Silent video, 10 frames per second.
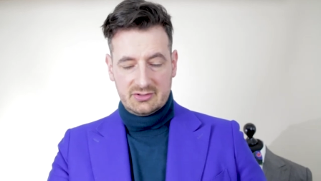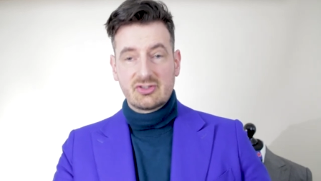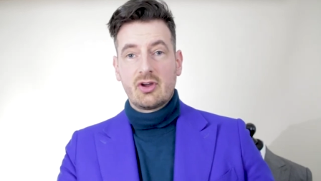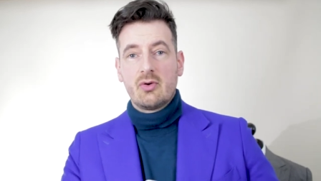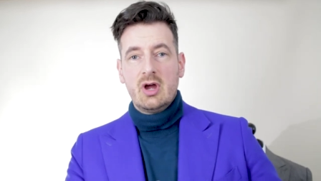
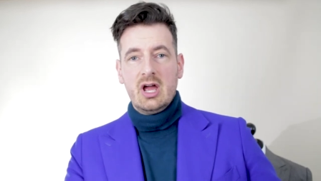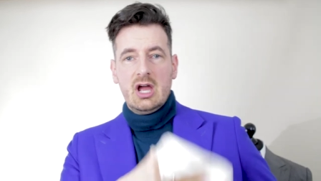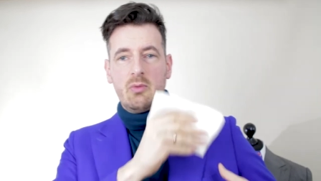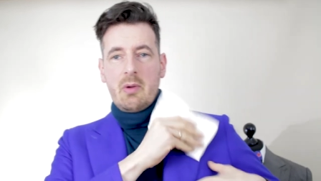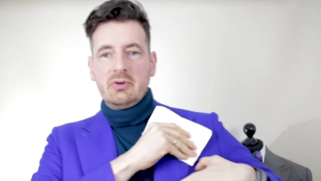So
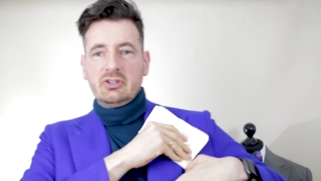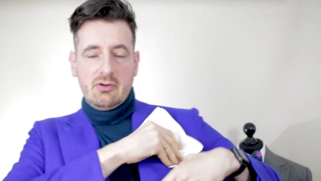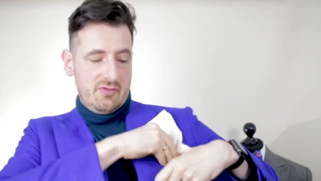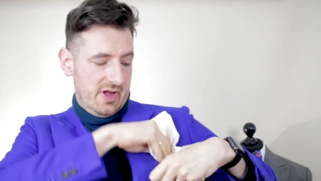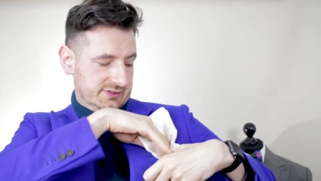when we
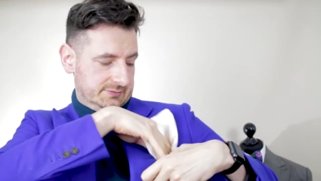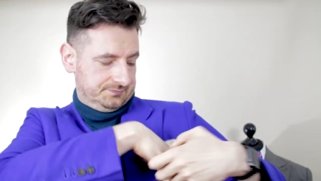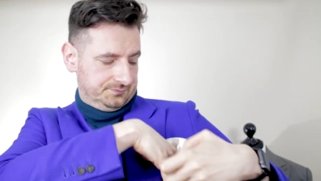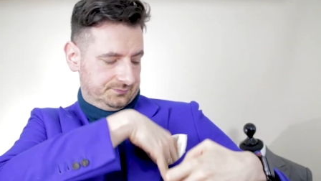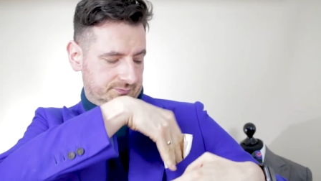do that,
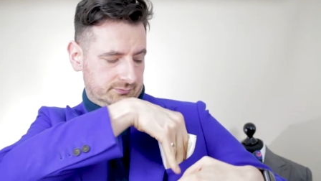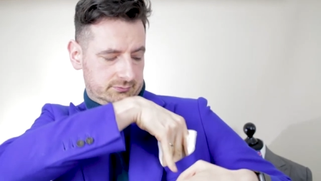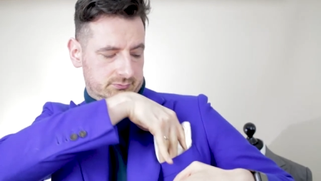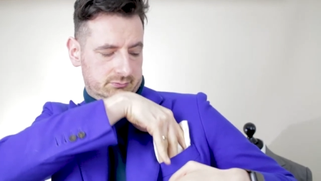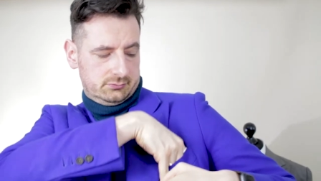
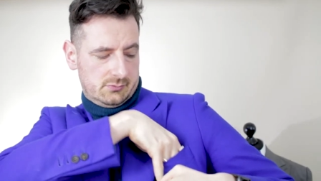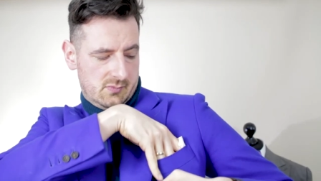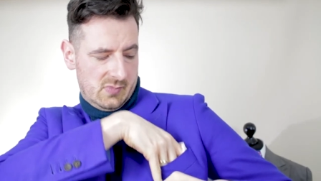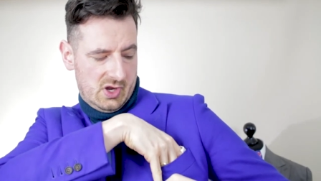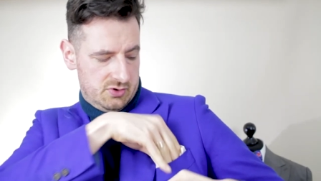
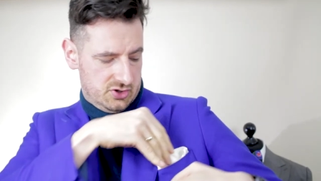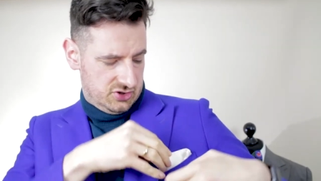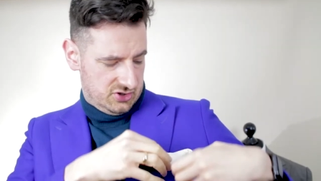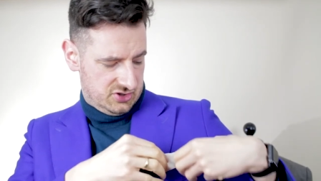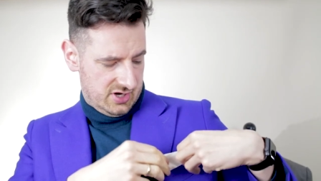we
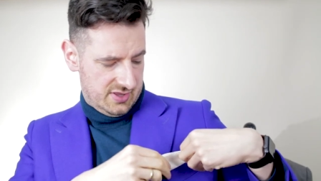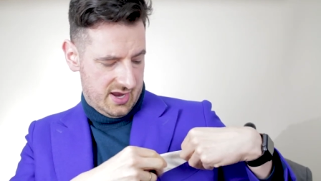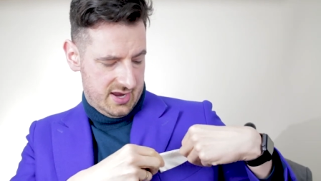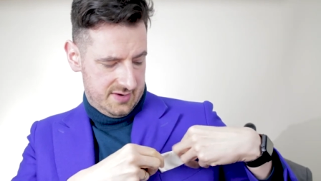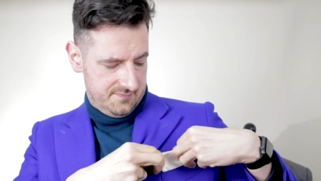just stick
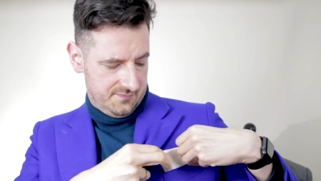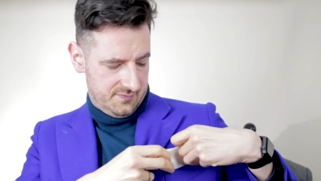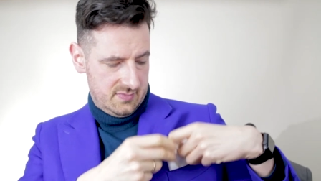that in.